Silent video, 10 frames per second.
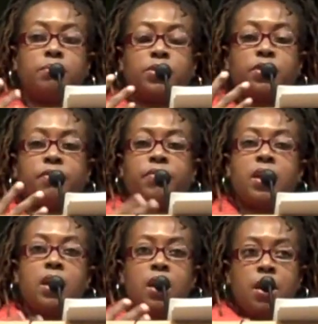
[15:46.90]
sort of
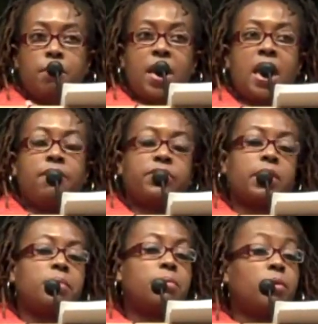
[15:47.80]
behaviors
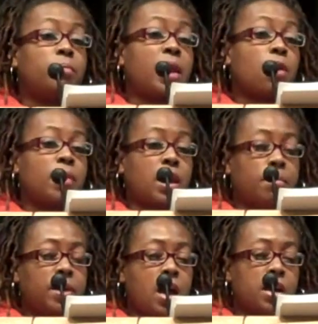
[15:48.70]
that people may or may
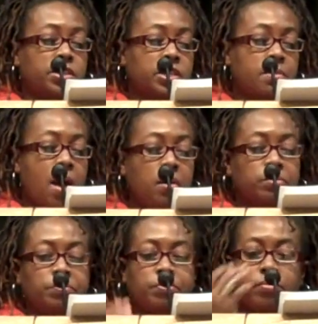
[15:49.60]
not be conscious about,
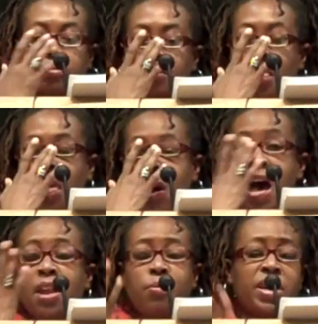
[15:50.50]

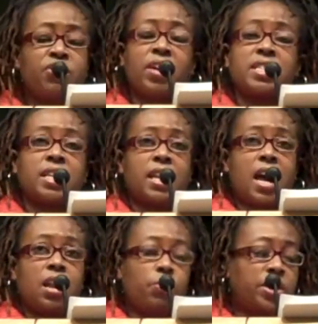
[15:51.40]
how do we address it?
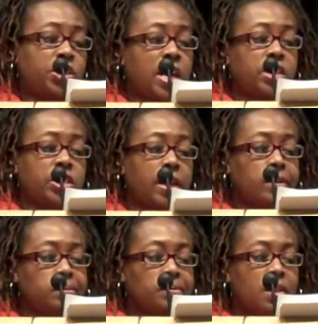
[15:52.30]
How do we change it?
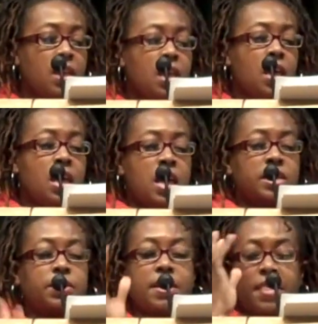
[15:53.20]

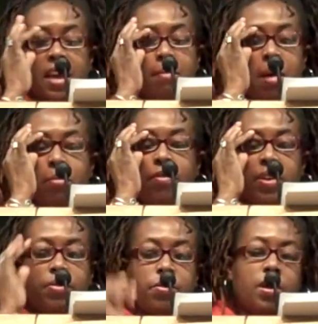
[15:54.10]
And so I think about
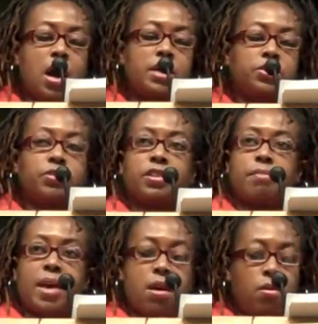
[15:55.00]
moving through the contours of
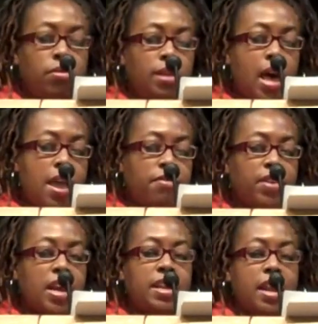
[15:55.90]
my own life
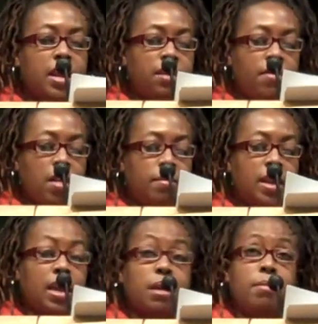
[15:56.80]
and identity
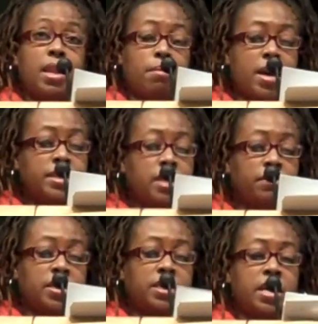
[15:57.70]
development and committing
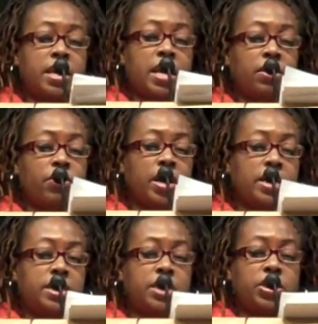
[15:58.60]
myself to studying, learning,
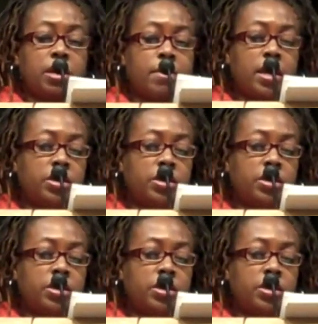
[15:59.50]
and teaching about